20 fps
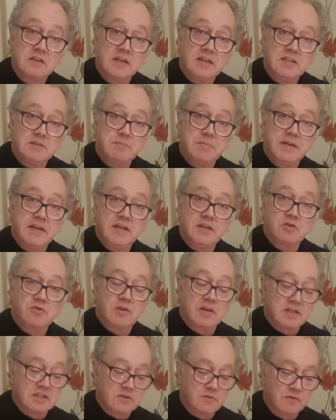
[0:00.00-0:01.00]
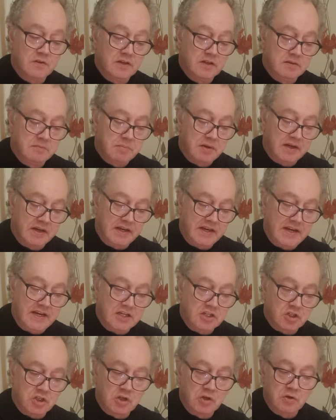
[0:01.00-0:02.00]
is being transferred by
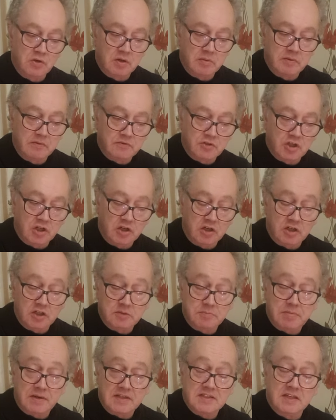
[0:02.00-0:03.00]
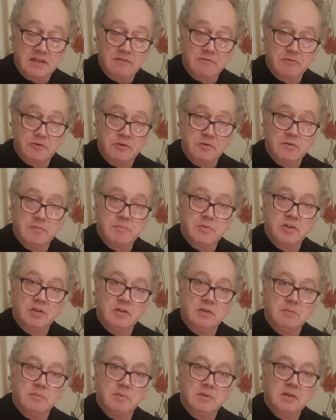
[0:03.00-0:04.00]
each coulomb of charge passing through the
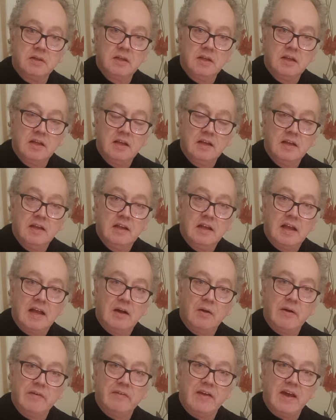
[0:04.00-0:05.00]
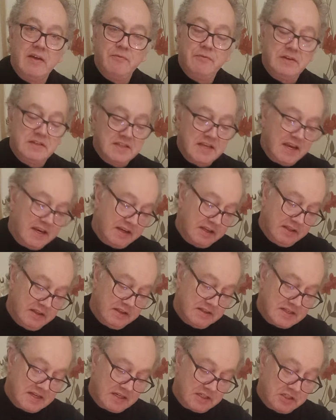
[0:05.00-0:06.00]
bulb. However, every second
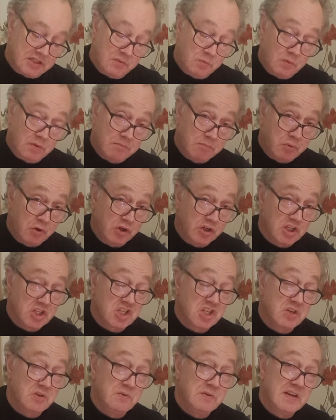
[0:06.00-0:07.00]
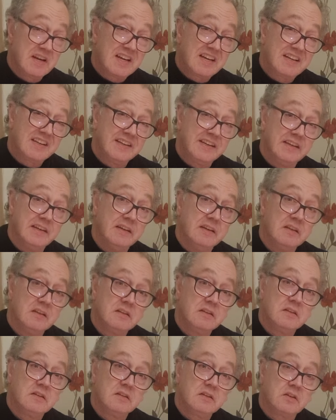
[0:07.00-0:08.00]
there's actually 1.29
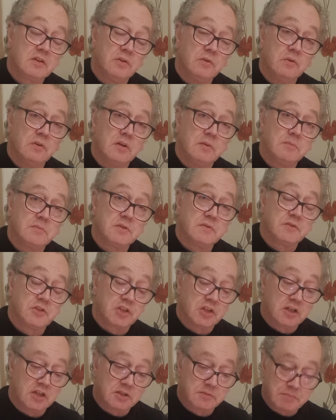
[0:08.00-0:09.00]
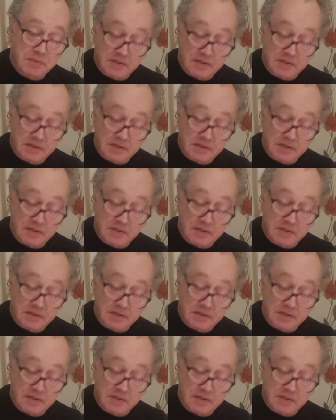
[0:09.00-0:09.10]
coulombs of charge